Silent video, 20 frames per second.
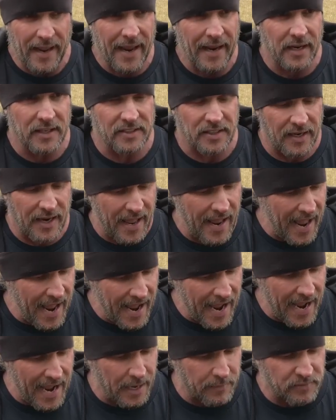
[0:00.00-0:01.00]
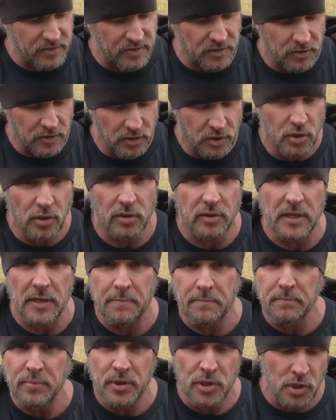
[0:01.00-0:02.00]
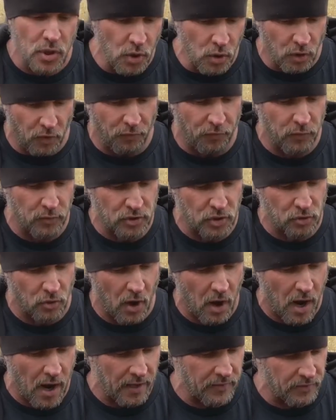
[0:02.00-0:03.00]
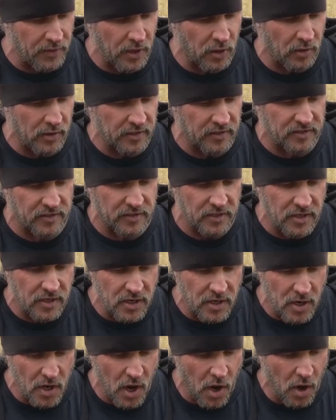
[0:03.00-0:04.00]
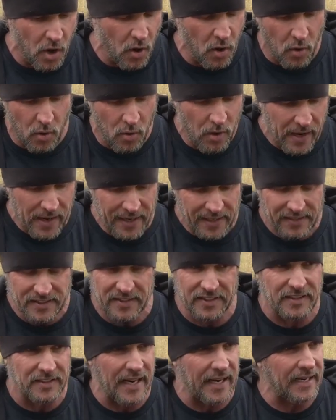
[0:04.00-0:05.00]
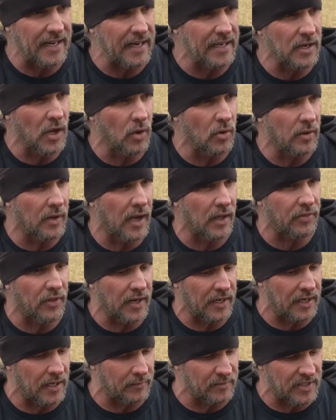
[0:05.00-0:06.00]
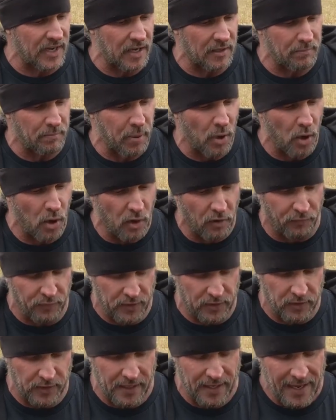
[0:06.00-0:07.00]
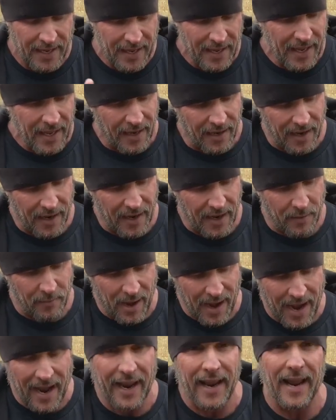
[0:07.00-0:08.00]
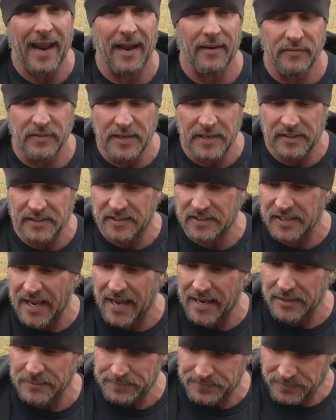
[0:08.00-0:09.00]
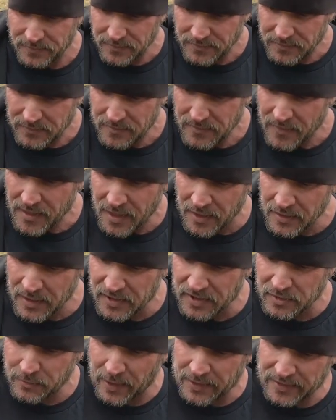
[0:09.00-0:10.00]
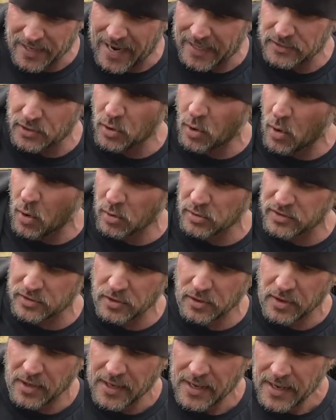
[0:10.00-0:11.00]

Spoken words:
it is an absolutely beautiful draw. There is no sticking, no nothing. It comes out perfectly. I have these set. This is my tactical holster,